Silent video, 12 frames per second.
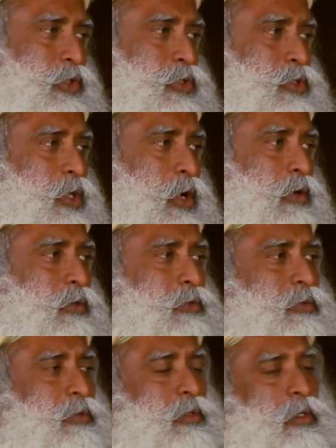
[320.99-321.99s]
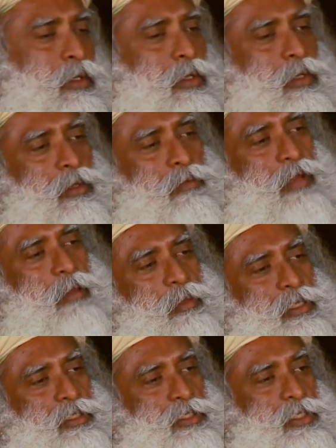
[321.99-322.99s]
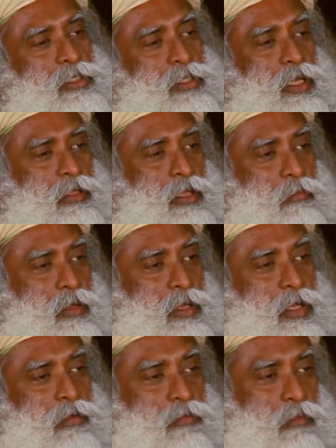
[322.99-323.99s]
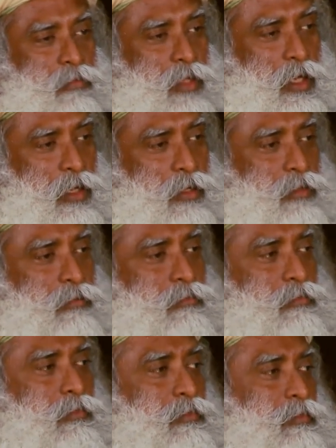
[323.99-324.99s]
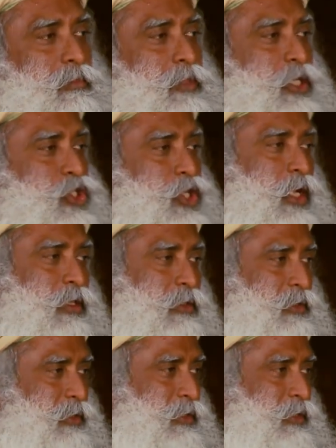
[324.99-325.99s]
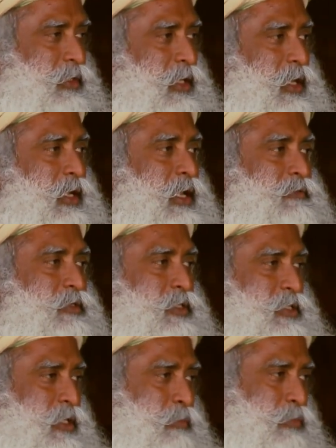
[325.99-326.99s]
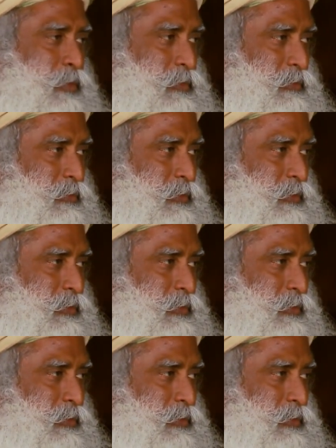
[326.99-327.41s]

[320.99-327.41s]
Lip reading: So, families just take them and leave them there, they're shackled and left in the temple.